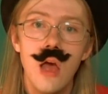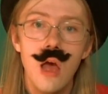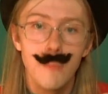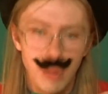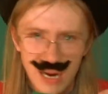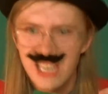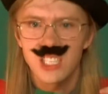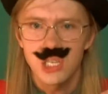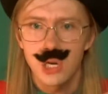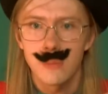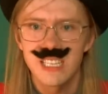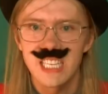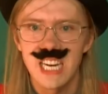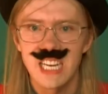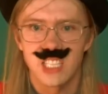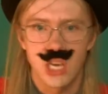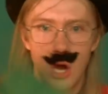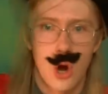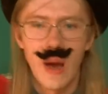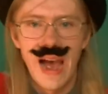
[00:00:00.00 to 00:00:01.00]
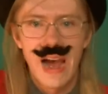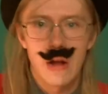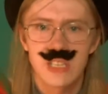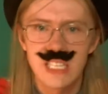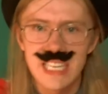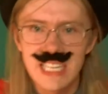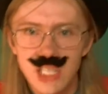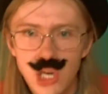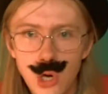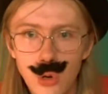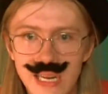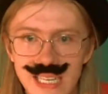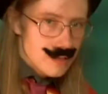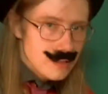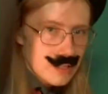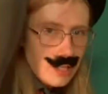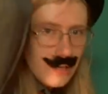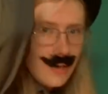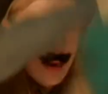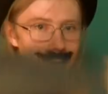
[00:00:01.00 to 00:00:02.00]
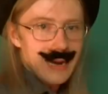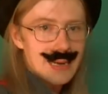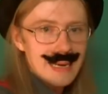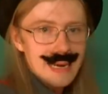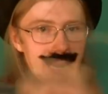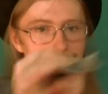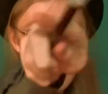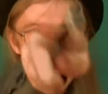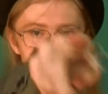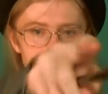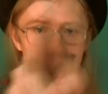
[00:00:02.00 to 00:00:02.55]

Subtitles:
Presto Majesco, how does he do it? Trick number